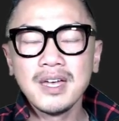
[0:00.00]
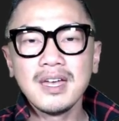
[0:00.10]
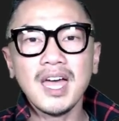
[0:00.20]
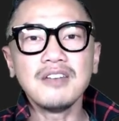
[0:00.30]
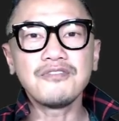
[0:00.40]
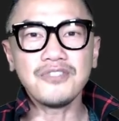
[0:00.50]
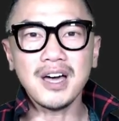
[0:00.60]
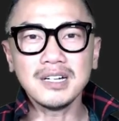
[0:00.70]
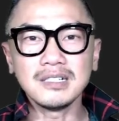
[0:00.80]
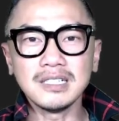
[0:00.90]
And
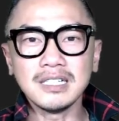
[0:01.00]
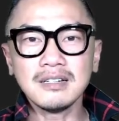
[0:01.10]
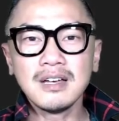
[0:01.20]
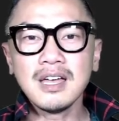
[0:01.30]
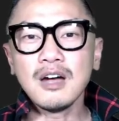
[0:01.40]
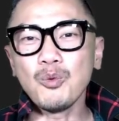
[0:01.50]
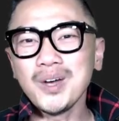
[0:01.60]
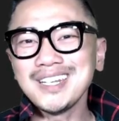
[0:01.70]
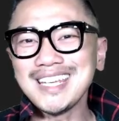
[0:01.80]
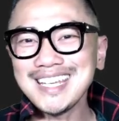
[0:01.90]
finally,
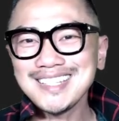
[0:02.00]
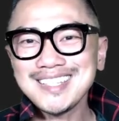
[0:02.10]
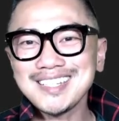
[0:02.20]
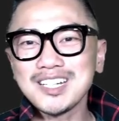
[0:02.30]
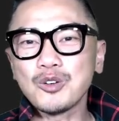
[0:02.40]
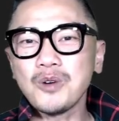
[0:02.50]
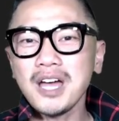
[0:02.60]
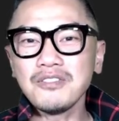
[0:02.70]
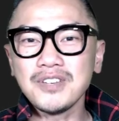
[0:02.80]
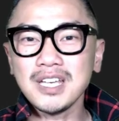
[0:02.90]
when instant
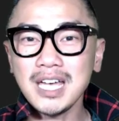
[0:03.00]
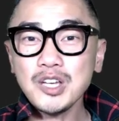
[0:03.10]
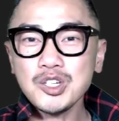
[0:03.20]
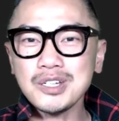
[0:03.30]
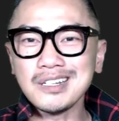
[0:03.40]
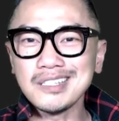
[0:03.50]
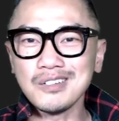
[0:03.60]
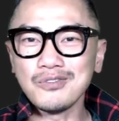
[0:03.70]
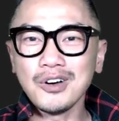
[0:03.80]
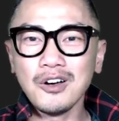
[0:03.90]
gratification is
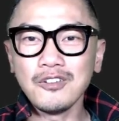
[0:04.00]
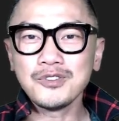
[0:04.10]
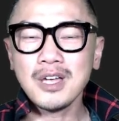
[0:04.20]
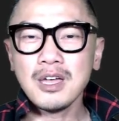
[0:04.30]
involved,